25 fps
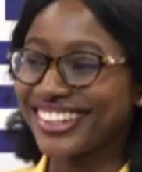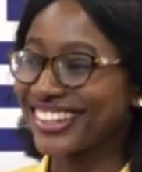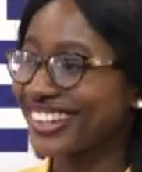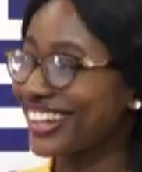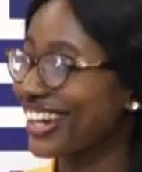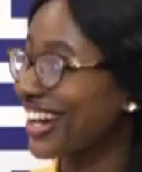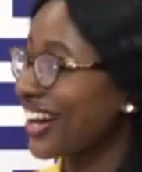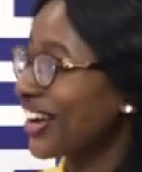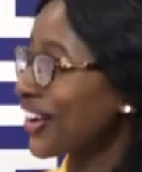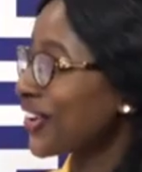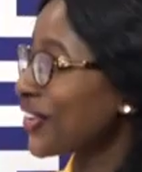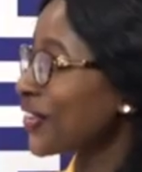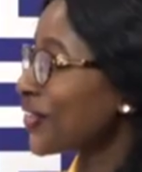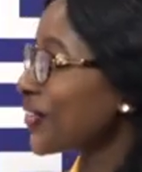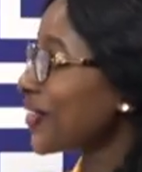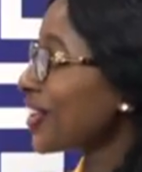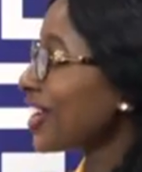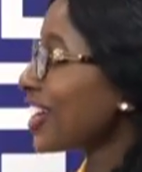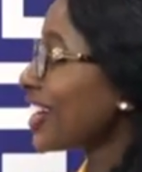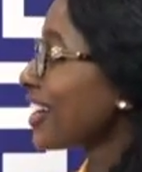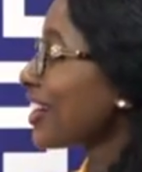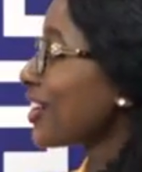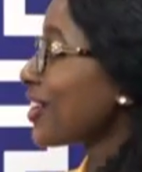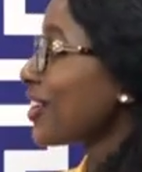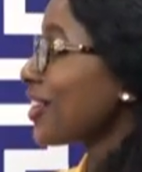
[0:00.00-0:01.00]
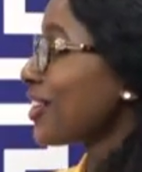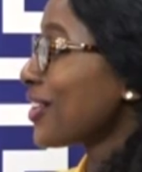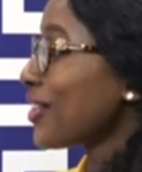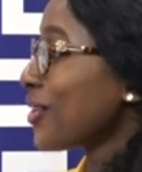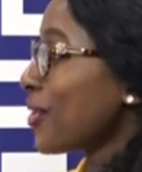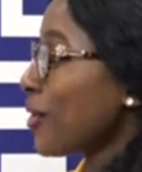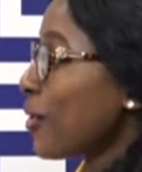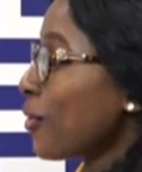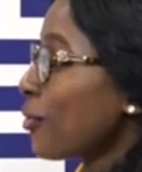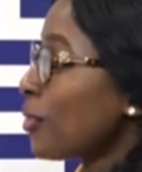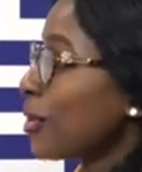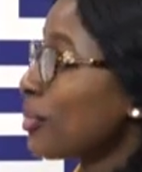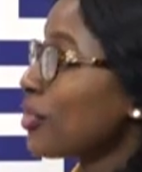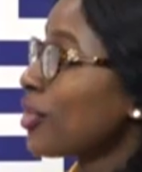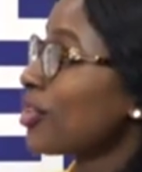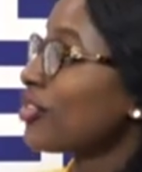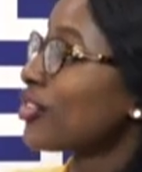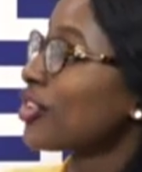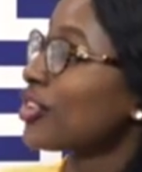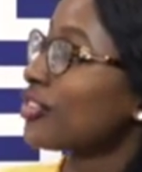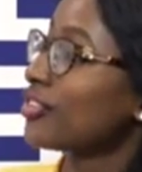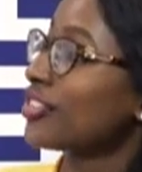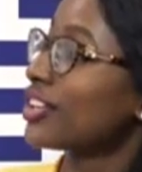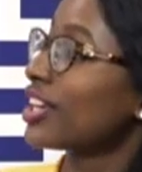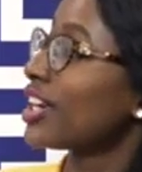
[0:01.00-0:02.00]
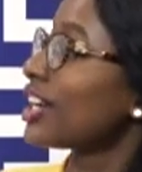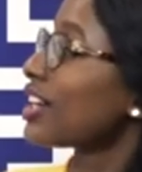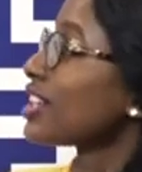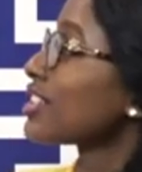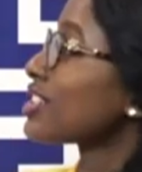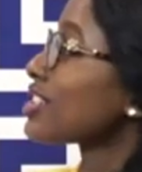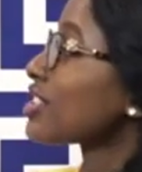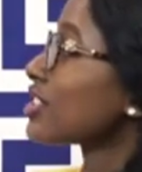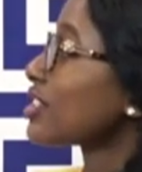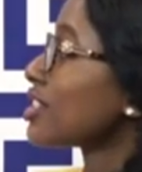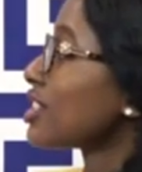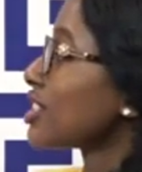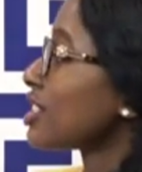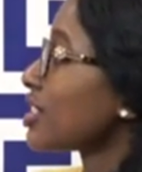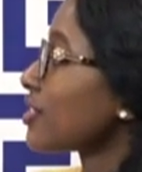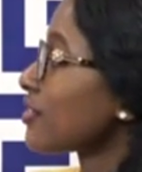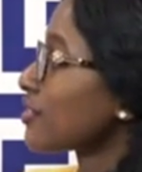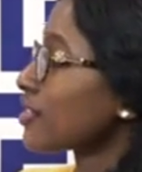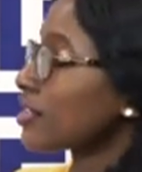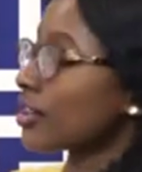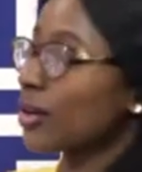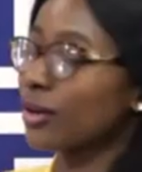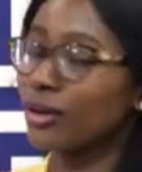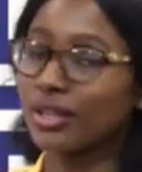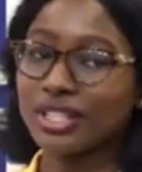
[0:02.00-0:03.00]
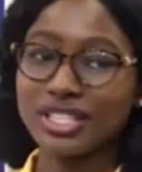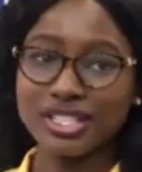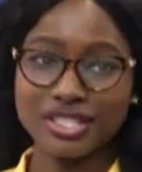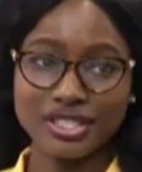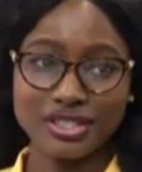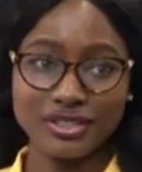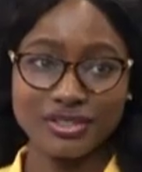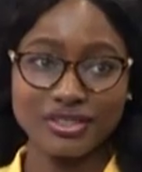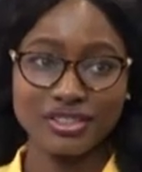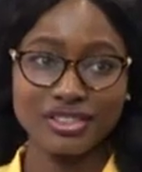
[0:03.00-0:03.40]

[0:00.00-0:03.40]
Now, we move over to the diphthongs.